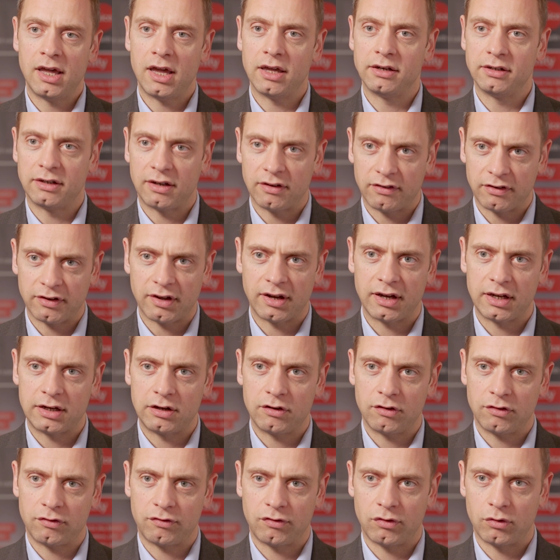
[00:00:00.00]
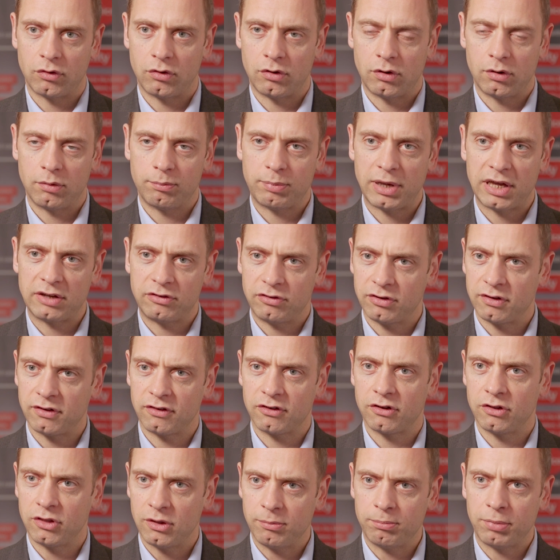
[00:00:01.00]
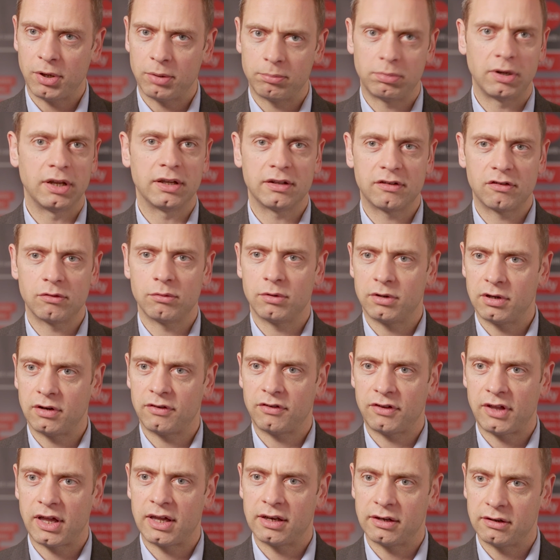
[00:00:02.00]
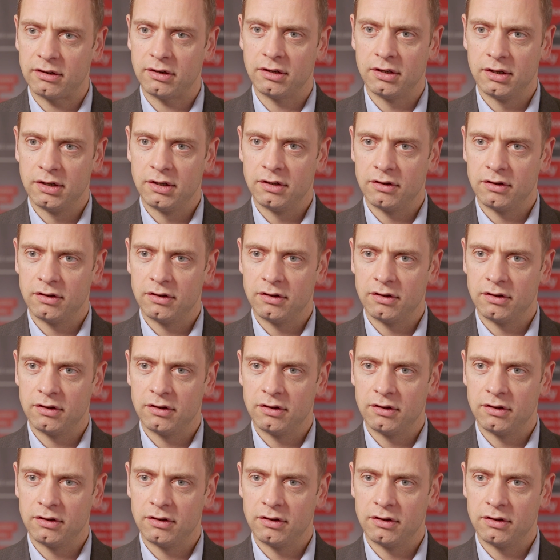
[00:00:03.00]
and designed for patients and the public to understand,